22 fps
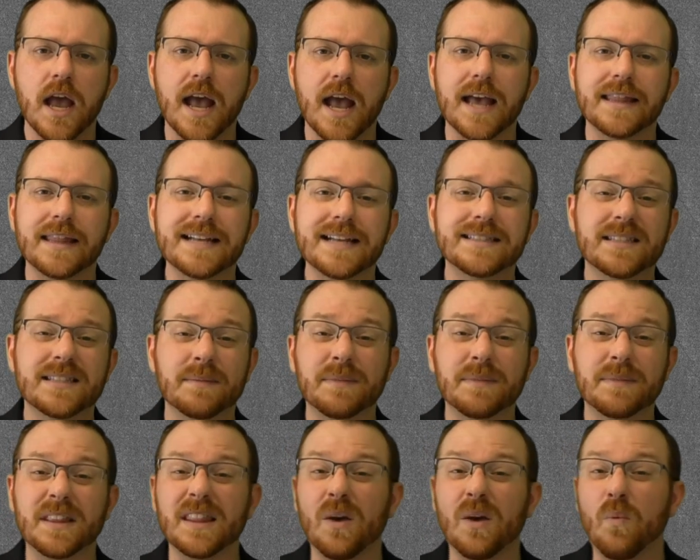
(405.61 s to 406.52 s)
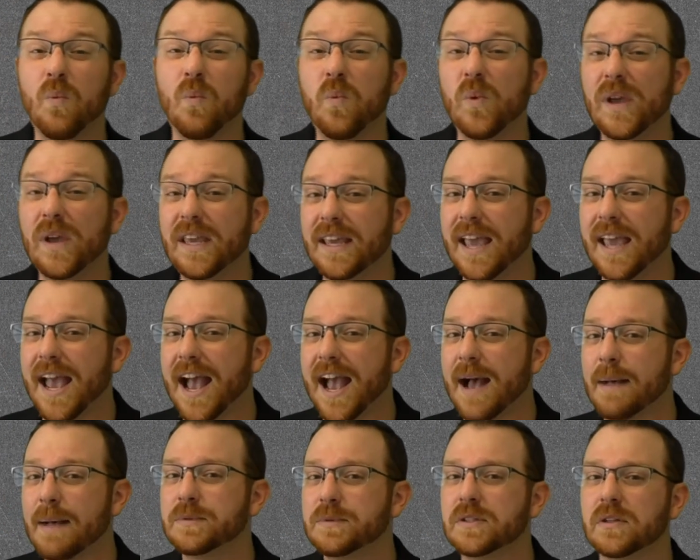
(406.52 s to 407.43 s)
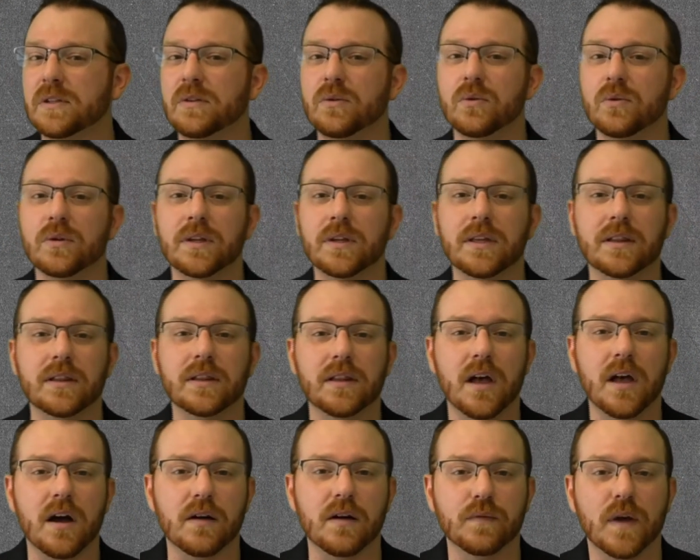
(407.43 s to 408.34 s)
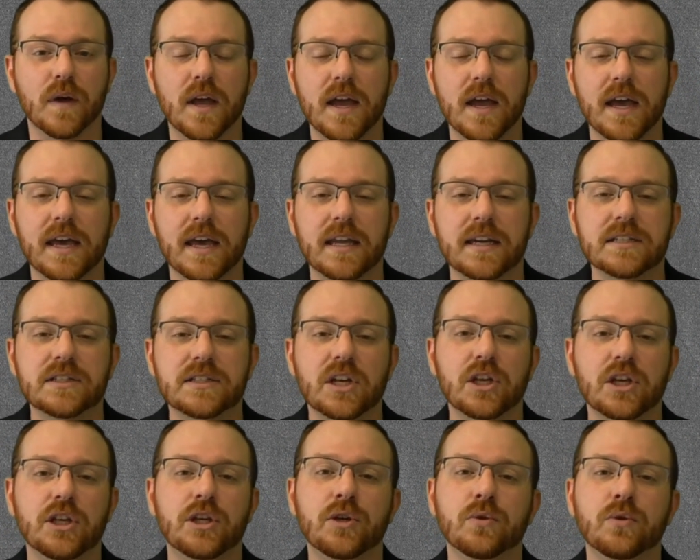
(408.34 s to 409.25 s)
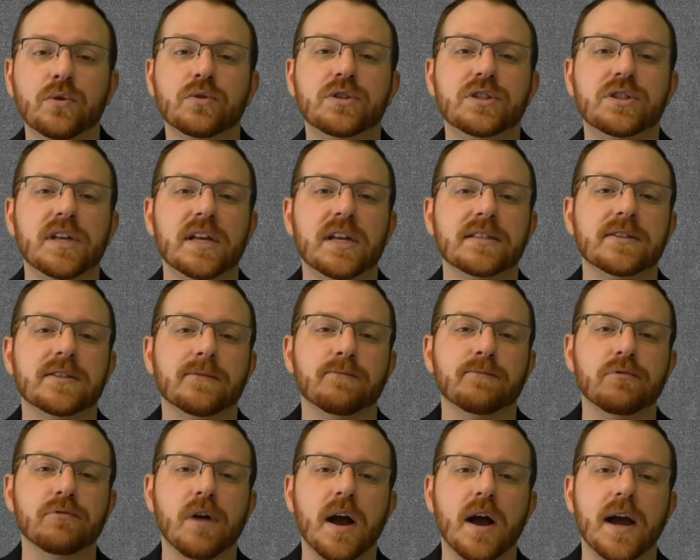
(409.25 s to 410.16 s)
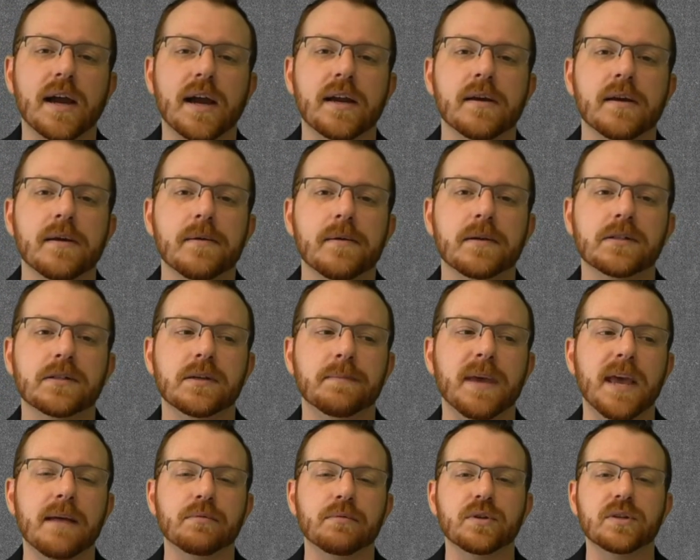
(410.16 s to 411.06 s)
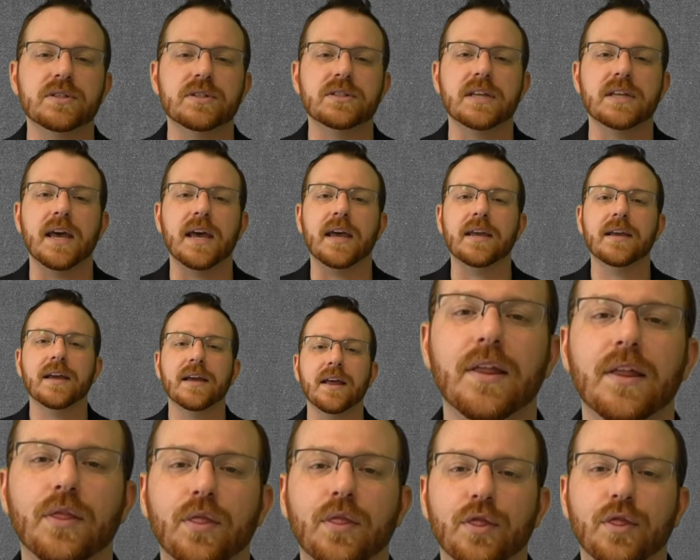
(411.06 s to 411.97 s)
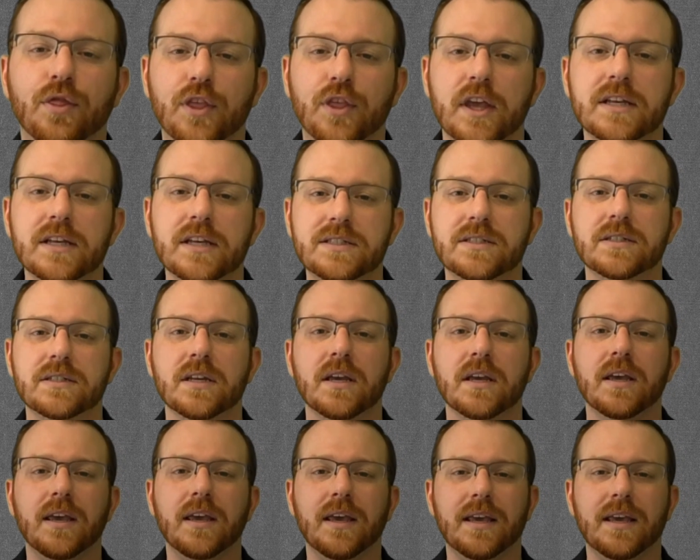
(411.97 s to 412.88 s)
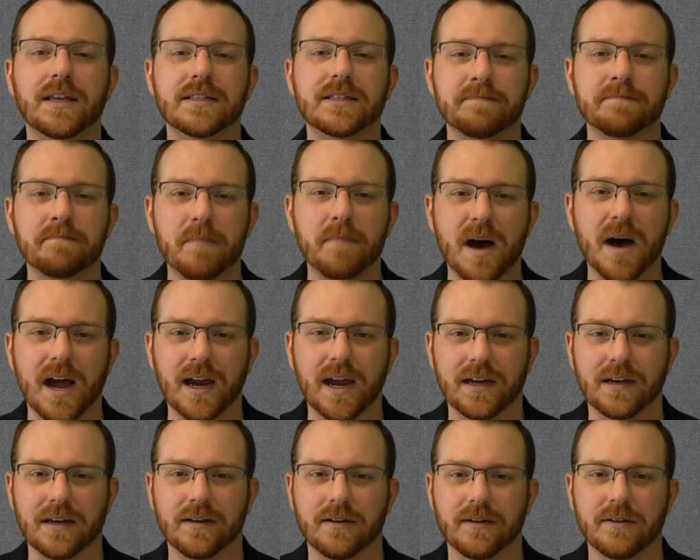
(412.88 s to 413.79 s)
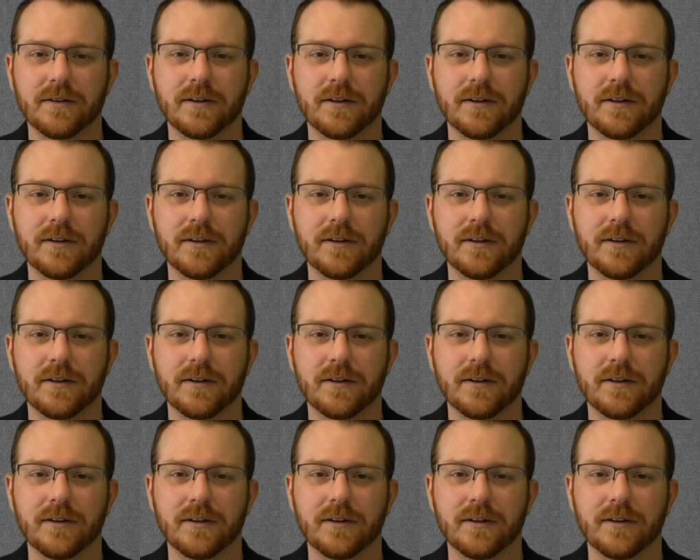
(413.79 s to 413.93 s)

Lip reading: And that's something that we absolutely love. It is a huge sense of pride to be able to say, this is mine.